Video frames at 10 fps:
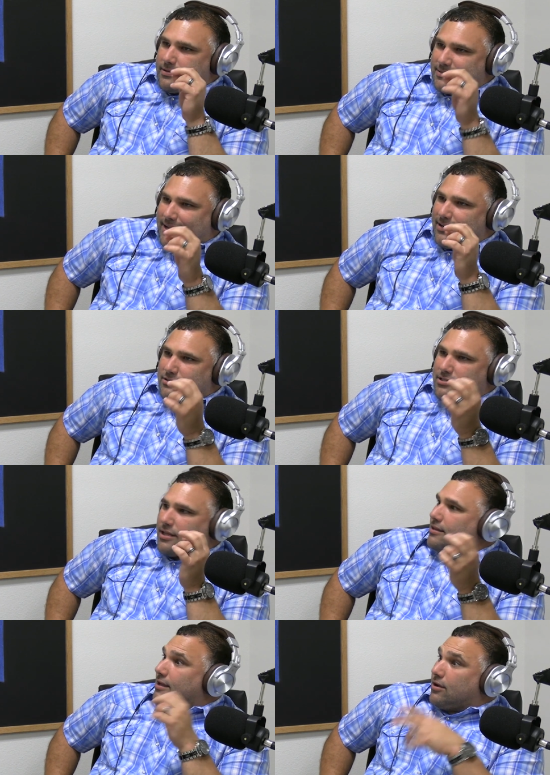down
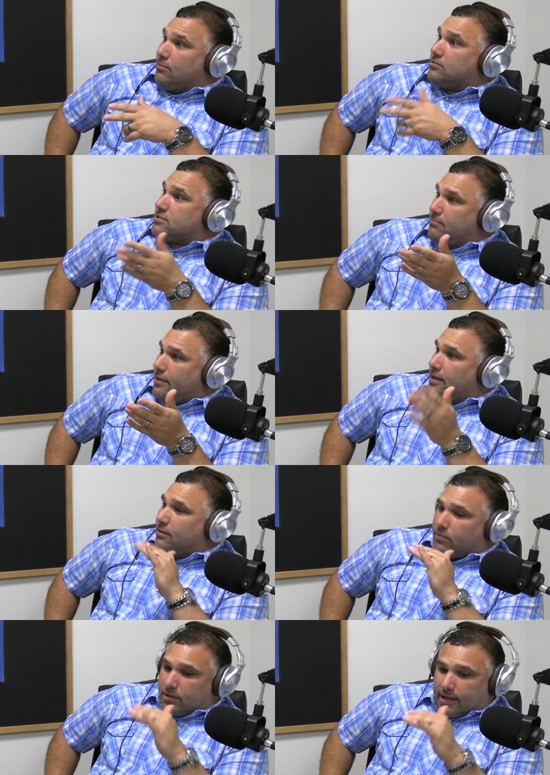to like almost a
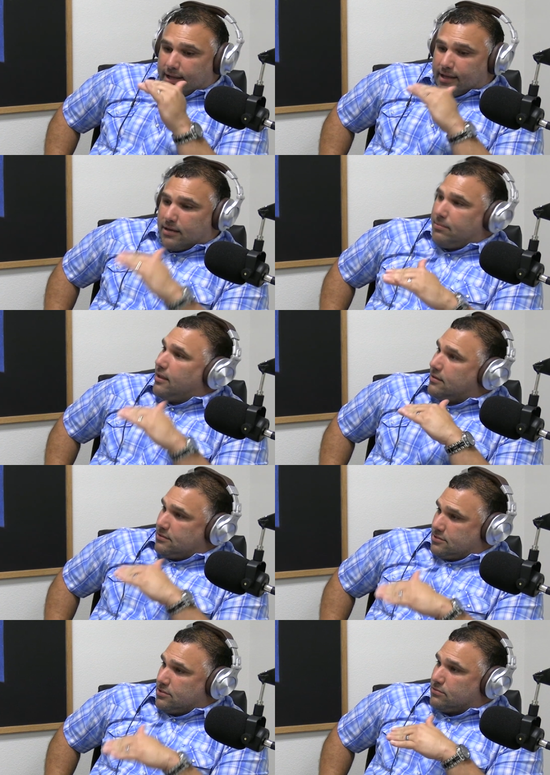minute where, hey, I got to be
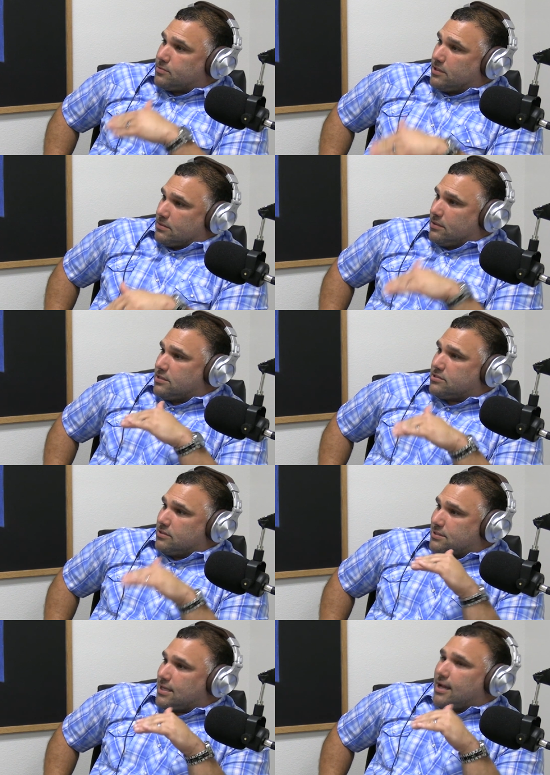at certain responsibility at a
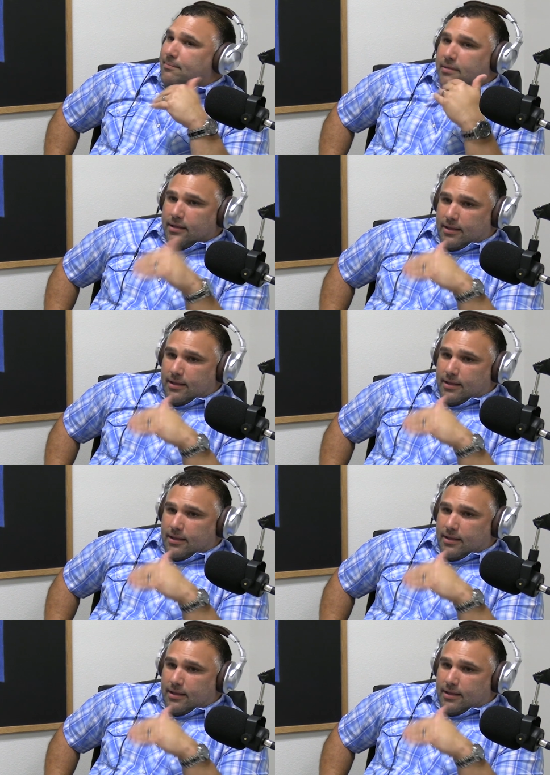certain time.